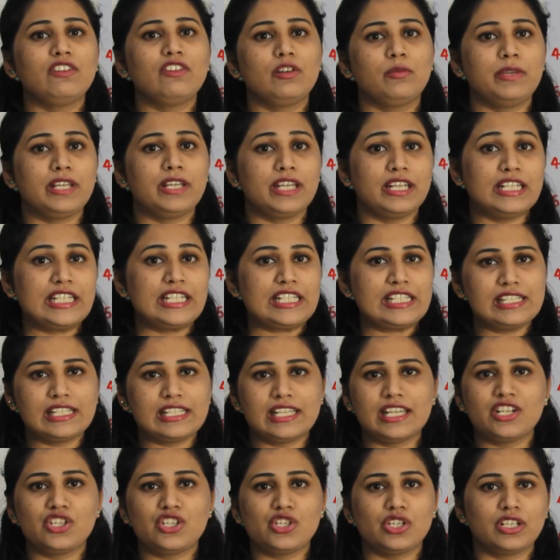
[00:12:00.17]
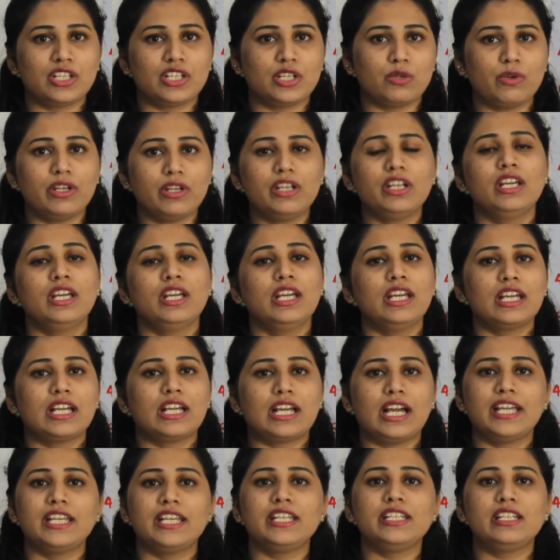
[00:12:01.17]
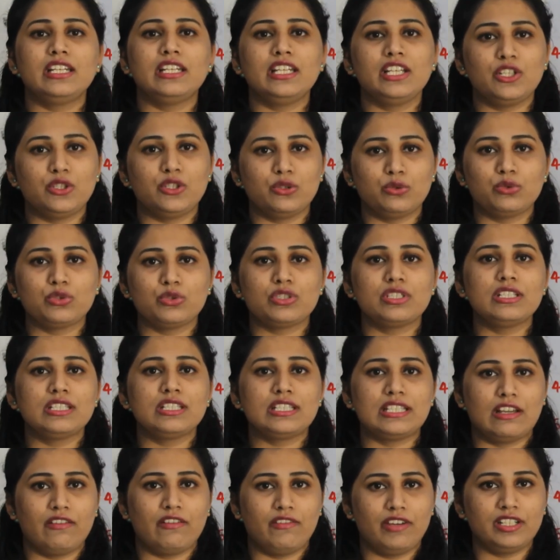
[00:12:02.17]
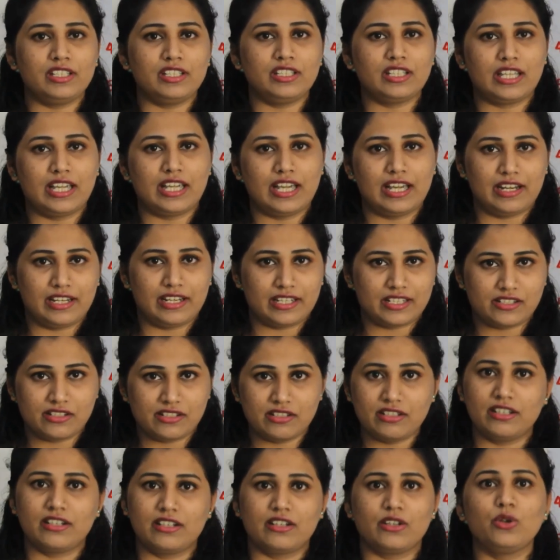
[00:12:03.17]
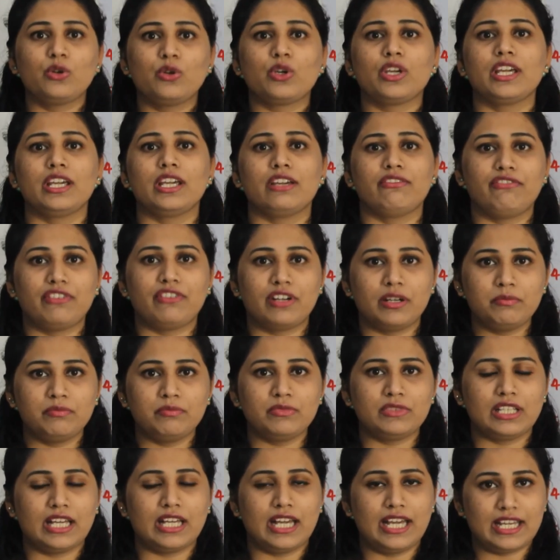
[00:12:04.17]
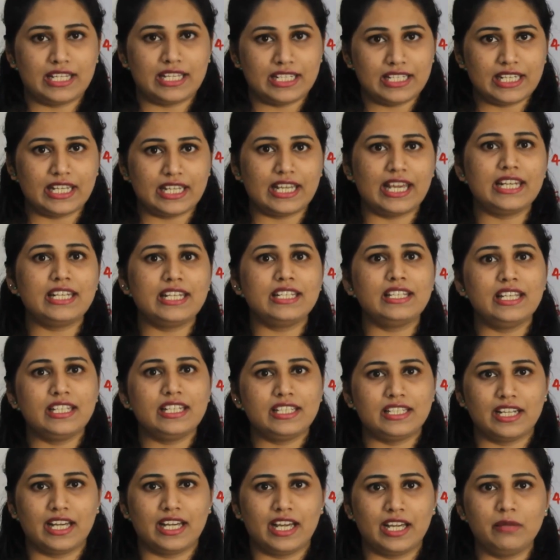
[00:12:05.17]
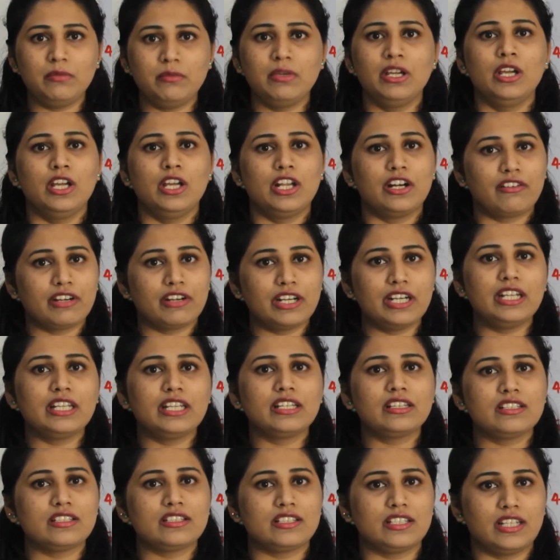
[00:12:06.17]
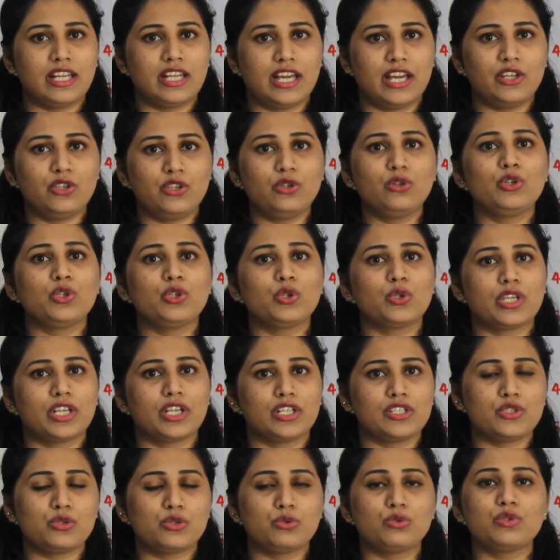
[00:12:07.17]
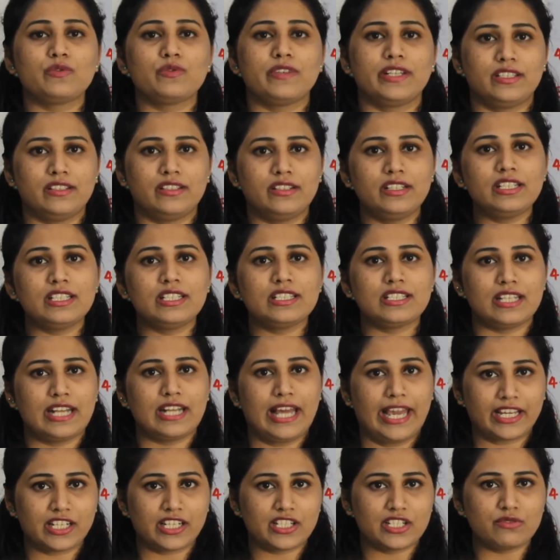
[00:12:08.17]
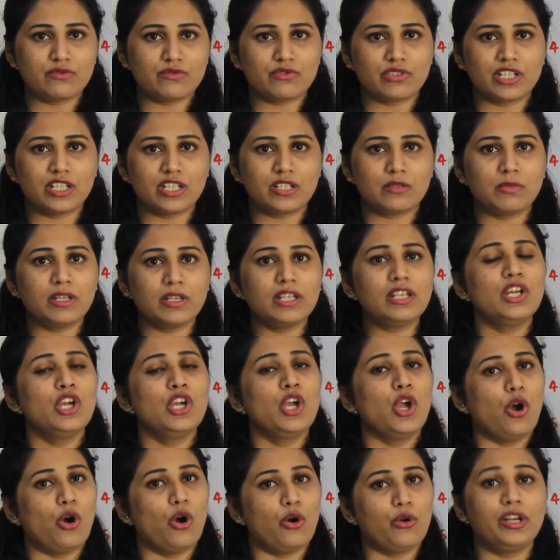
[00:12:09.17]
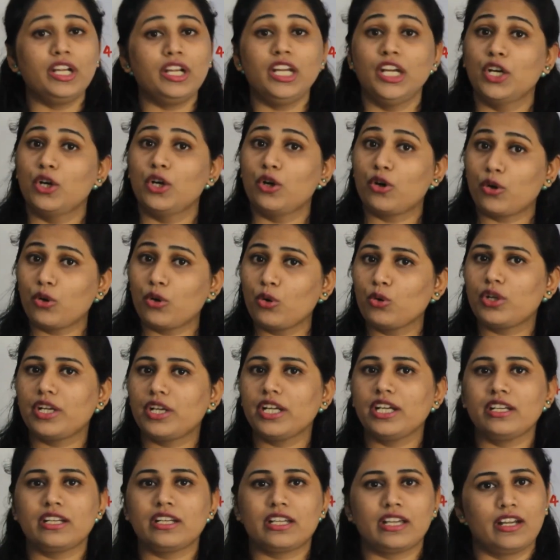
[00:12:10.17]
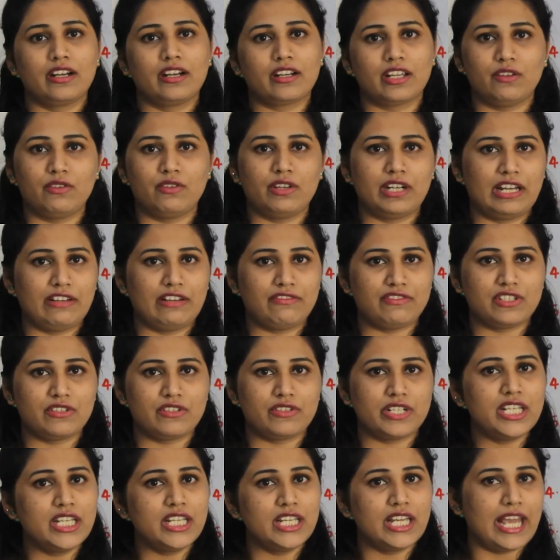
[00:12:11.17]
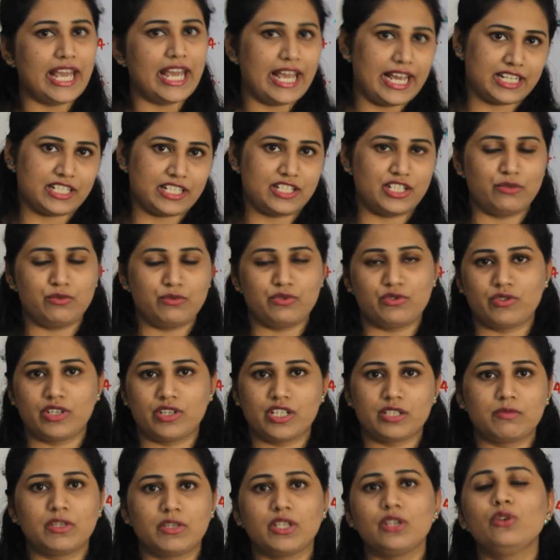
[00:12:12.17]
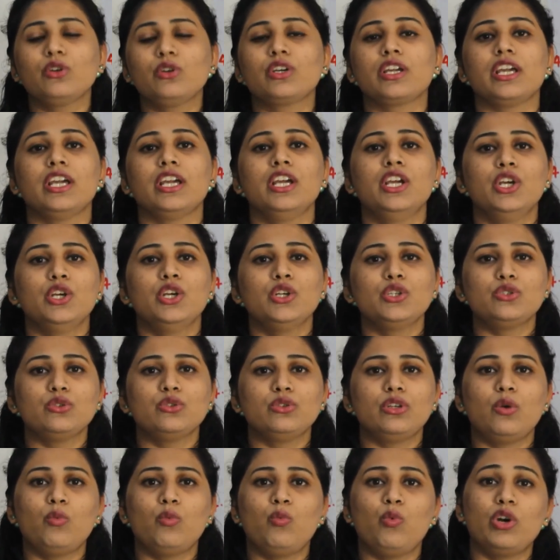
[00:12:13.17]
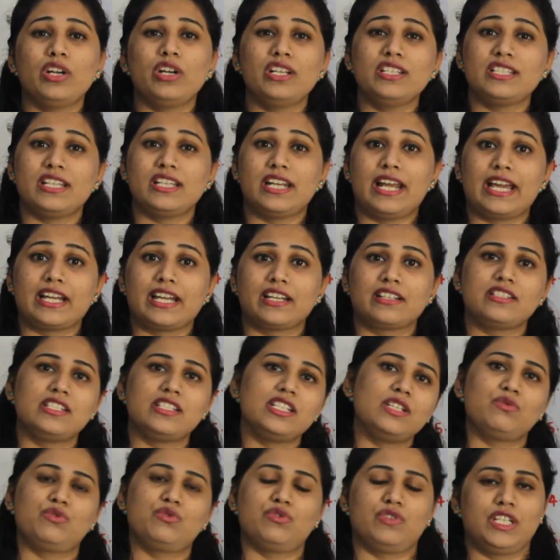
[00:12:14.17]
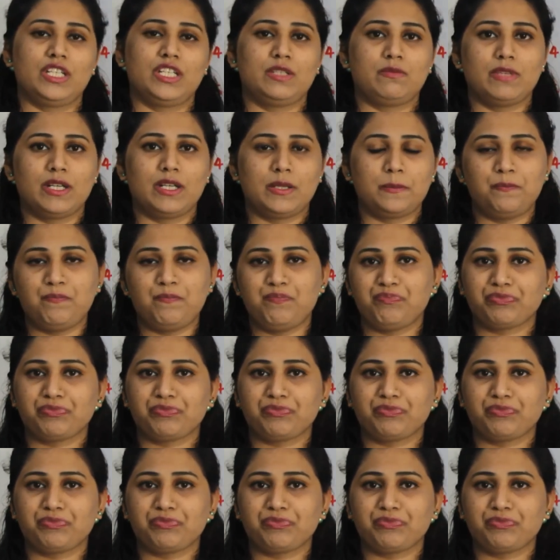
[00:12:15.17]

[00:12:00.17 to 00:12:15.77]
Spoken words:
will be an indication given. Kindly use the 7th character. Okay, from that, at that time, reading the scenario, you can choose whether it is an active treatment or a routine care given after an active treatment. Okay, so now what is an active treatment?